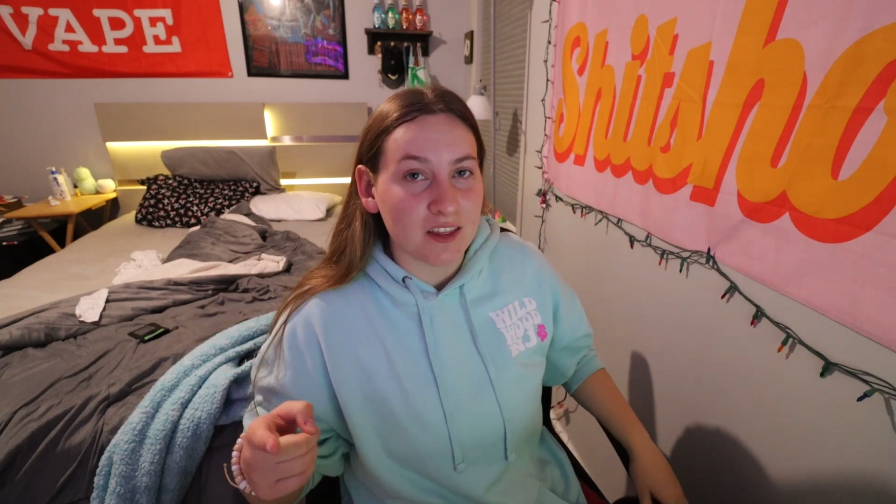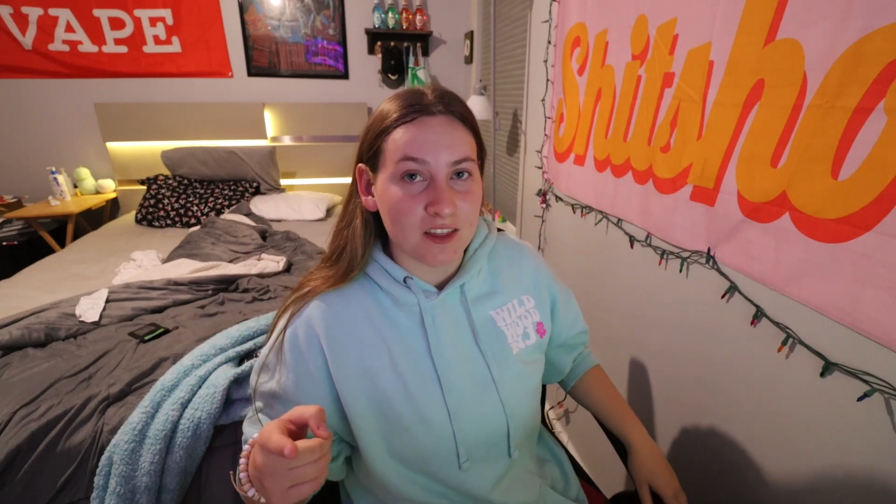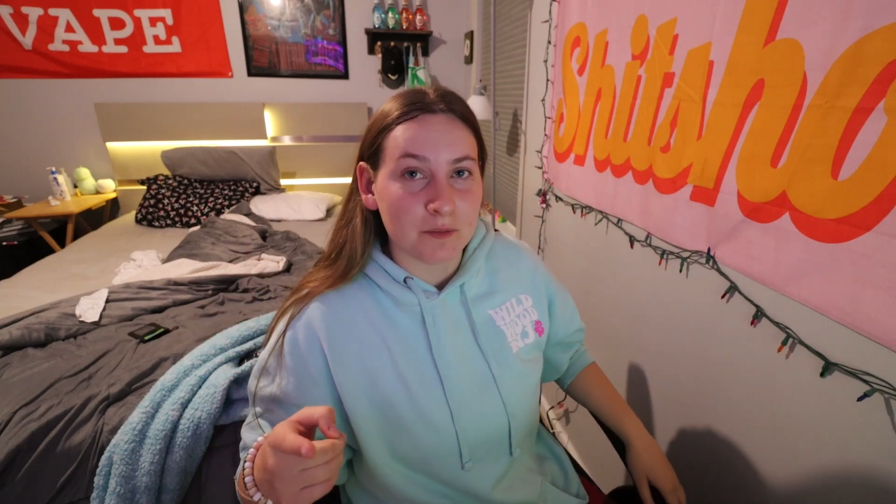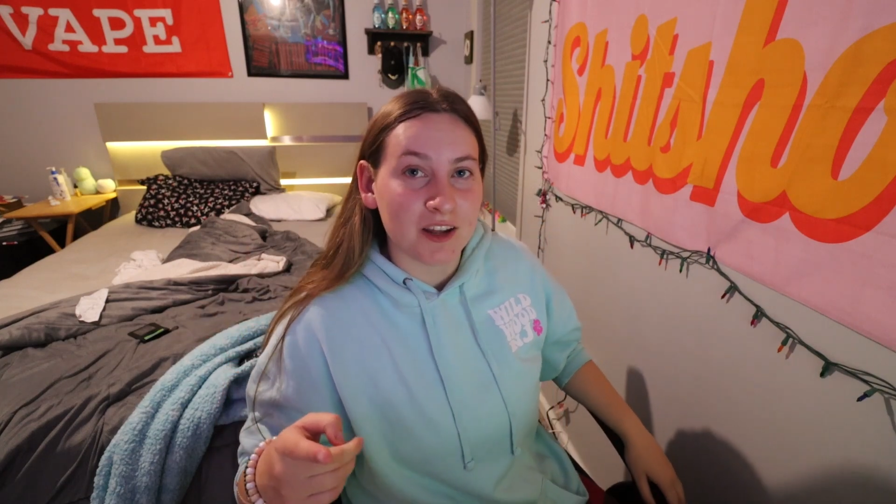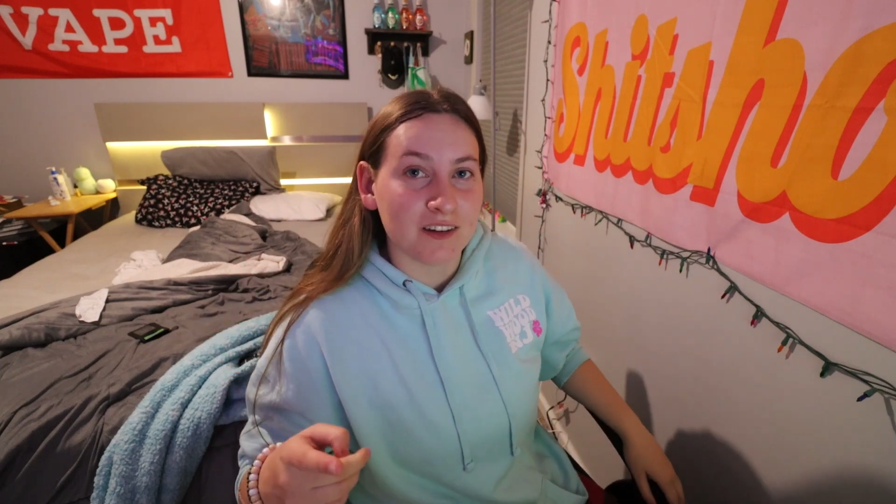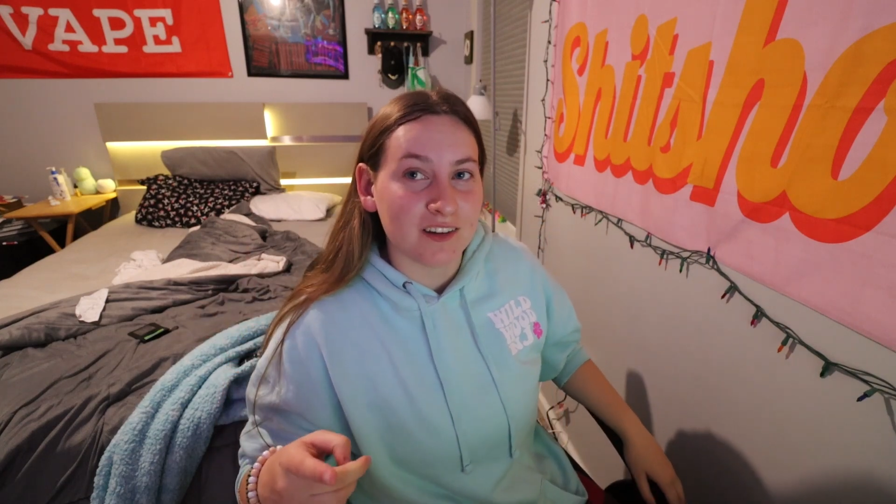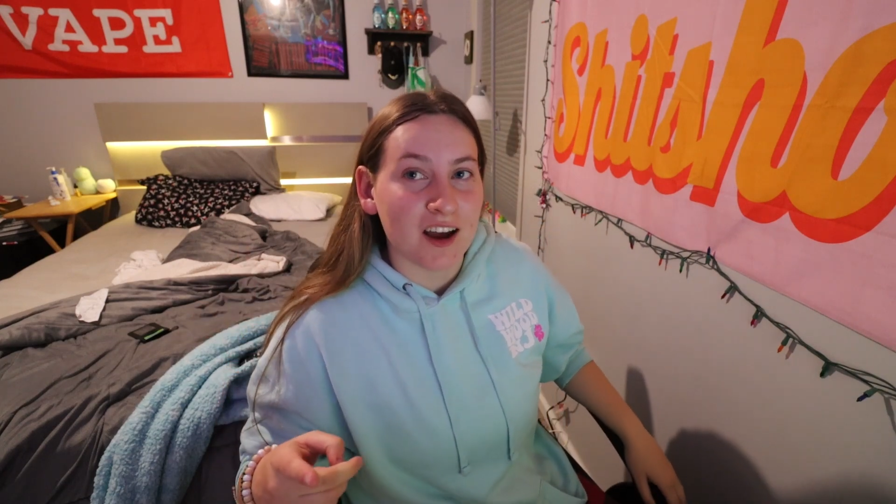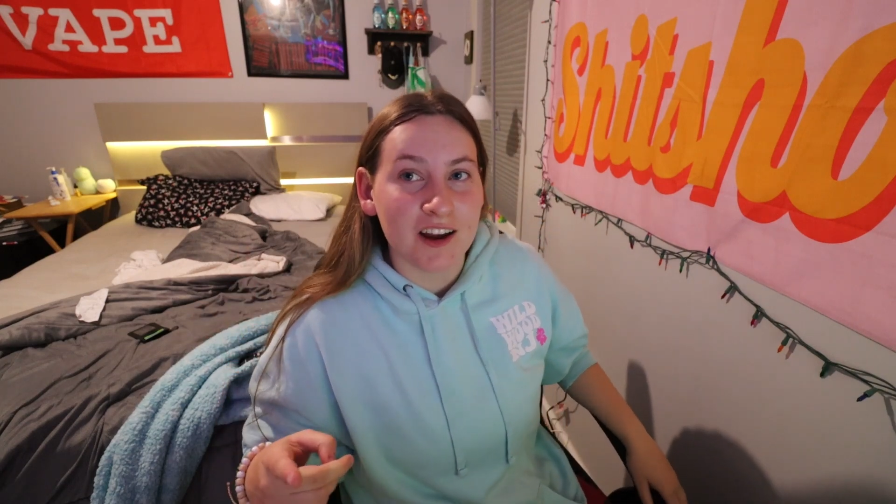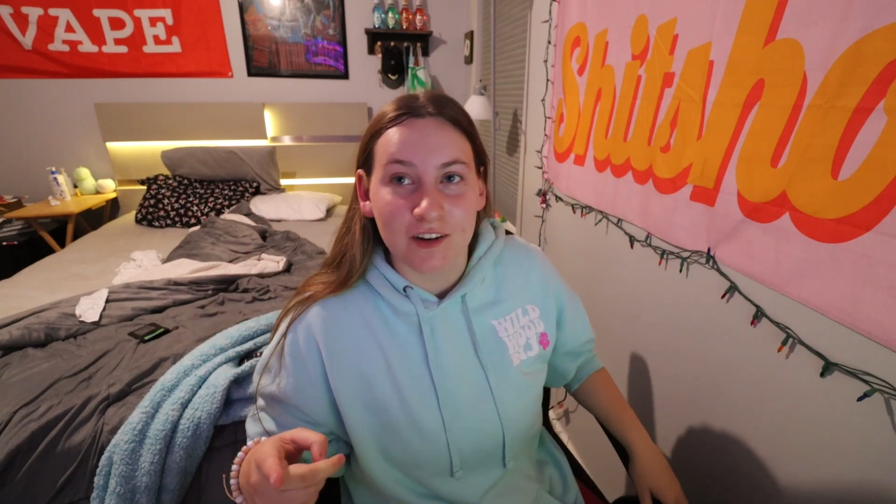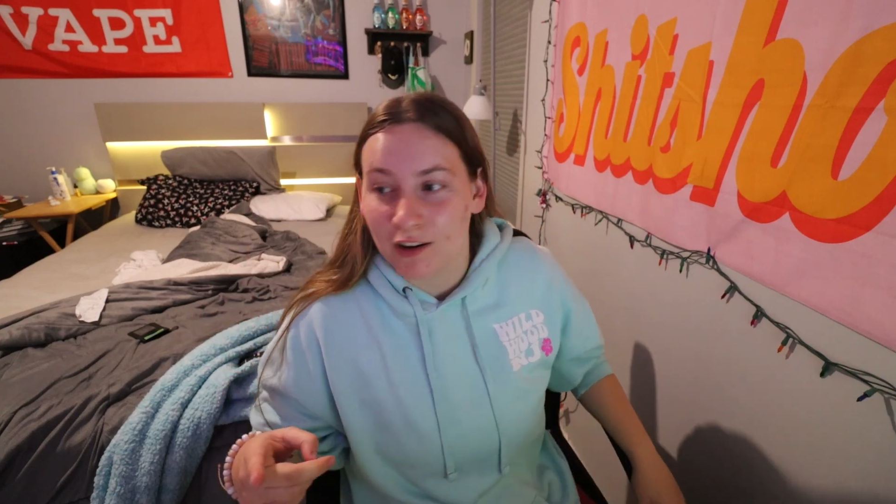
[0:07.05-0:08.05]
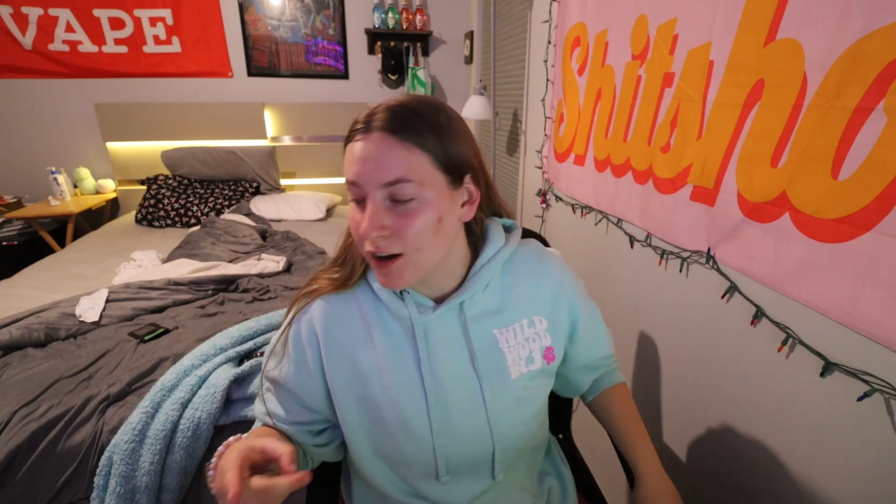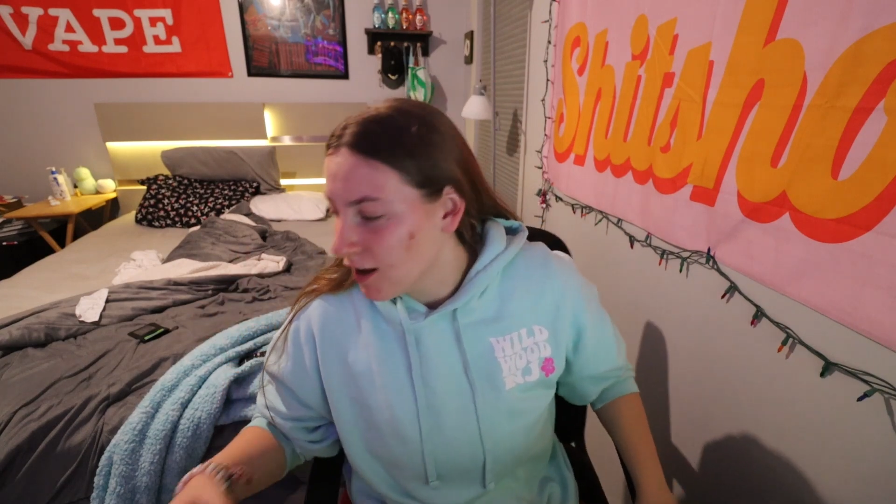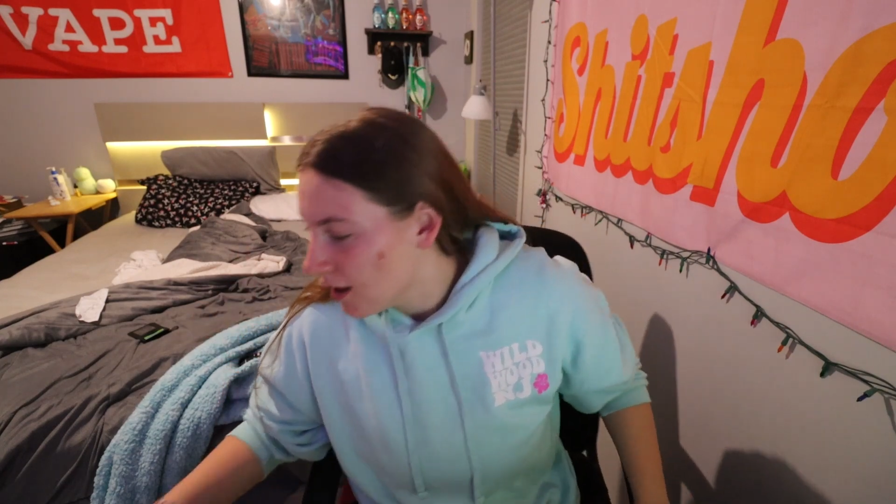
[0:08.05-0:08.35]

the thumbnail and title,